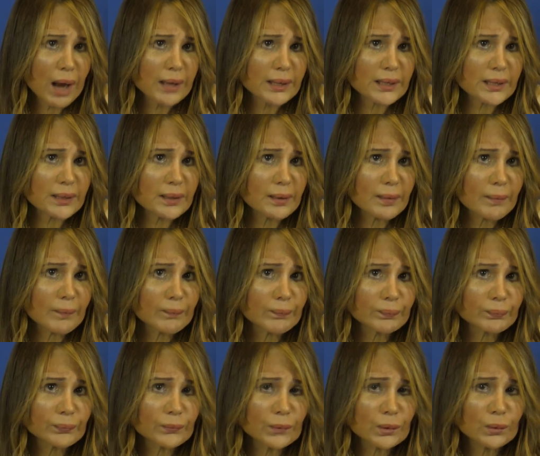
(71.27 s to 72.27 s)
You're right.
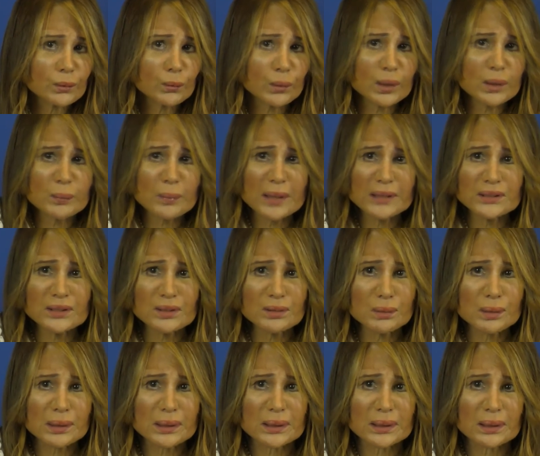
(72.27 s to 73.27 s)
What am I
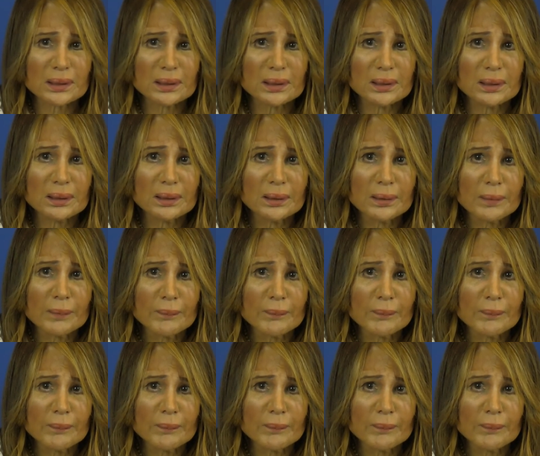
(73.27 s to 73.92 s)
doing?